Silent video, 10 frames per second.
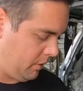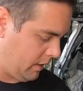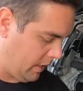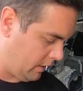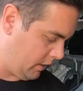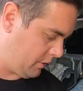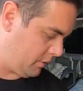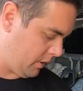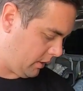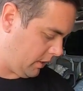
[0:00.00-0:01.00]
got to add an
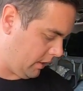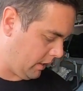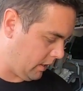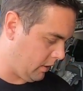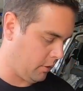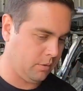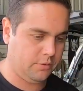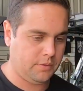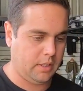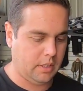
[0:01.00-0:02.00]
extra
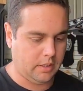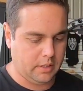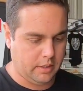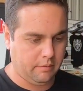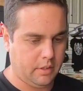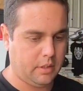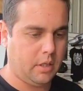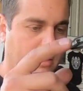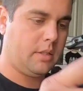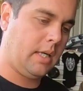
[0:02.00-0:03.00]
hose for the outlet and everything to
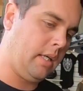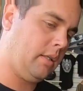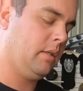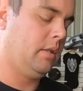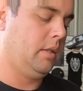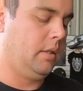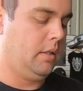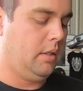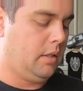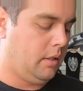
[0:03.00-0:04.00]
go to the tank.
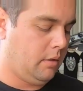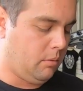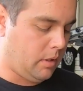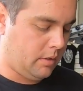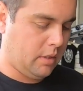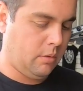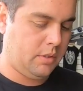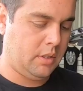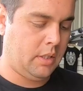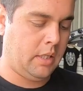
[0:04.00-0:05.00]
Whilst I
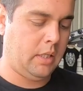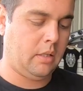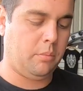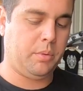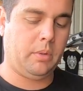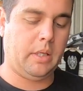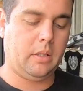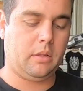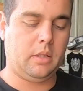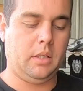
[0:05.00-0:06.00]
was in there, I pulled
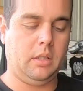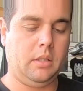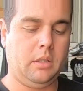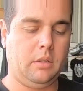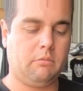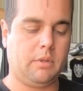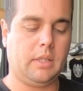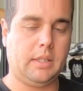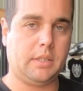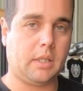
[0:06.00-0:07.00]
out the
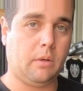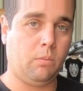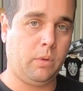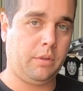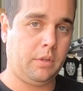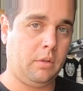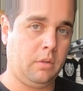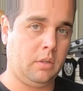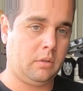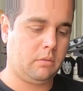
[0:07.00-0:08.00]
relays that come with the
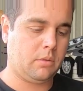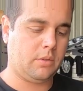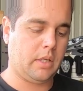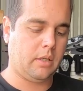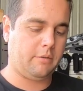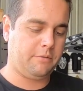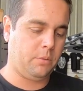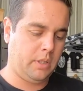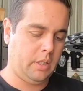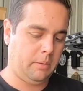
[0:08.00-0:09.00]
unit because they are a
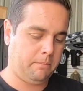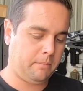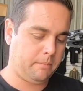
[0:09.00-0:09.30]
40 amp